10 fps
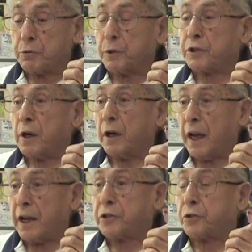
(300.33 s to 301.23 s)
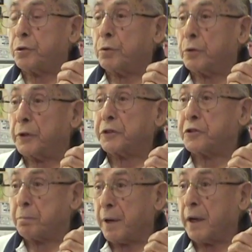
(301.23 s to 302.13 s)
was our last tour in
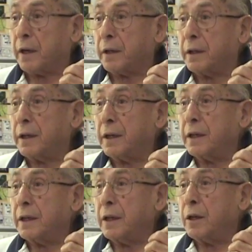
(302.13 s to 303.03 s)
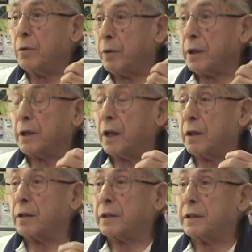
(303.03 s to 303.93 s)
Japan, when
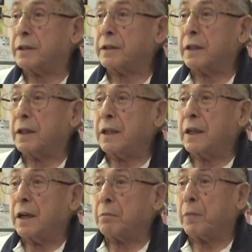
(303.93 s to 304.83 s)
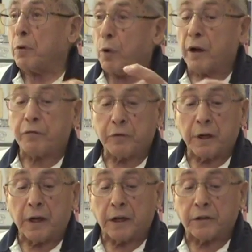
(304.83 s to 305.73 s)
my wife
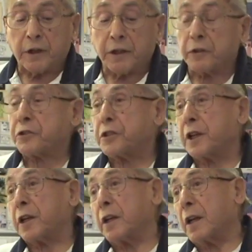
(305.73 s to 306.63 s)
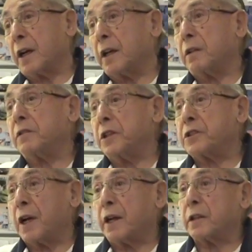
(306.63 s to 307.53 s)
had taken sick and I
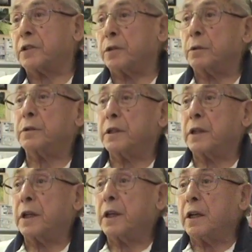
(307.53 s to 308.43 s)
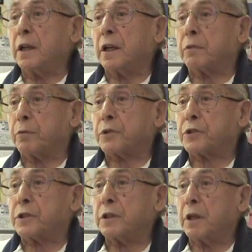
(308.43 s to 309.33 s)
decided to It was.